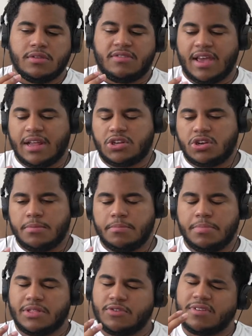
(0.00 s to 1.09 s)
tension,
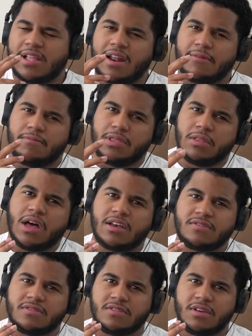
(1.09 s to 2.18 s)
but there's a lot of
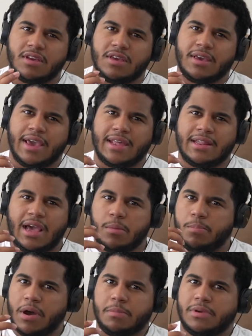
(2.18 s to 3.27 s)
lust and
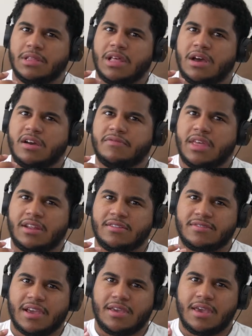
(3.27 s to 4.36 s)
like puppy love that
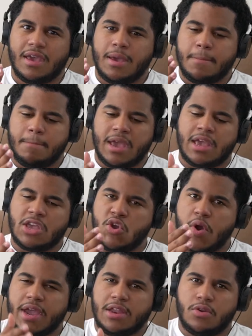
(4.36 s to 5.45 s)
is like making
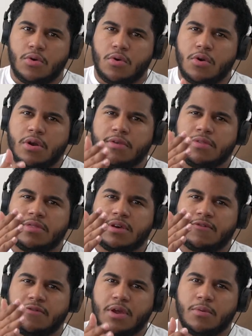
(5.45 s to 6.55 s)
you ignore the
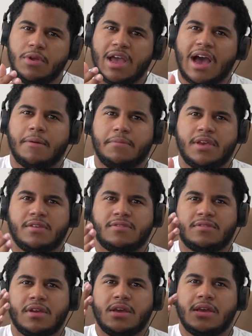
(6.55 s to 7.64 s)
very
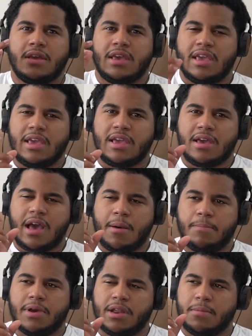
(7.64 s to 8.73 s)
obvious
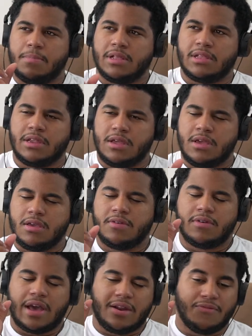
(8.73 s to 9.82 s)
incompatibility.
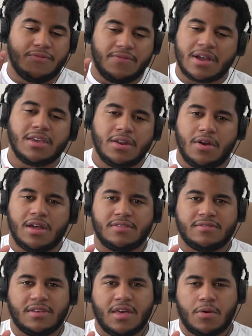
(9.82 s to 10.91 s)
I don't fucking know how to
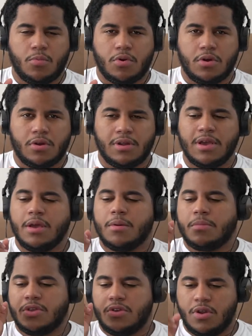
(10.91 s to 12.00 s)
say that word,
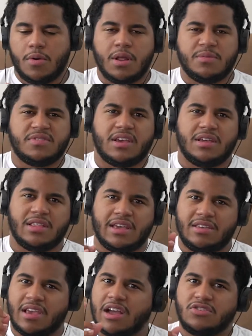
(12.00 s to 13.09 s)
but you know what I'm saying?
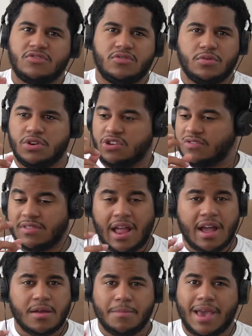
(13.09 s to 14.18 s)
Like y'all two are just
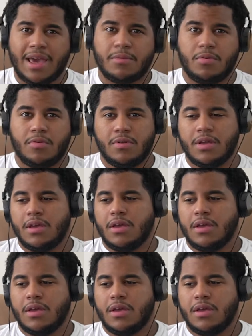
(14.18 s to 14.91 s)
not compatible.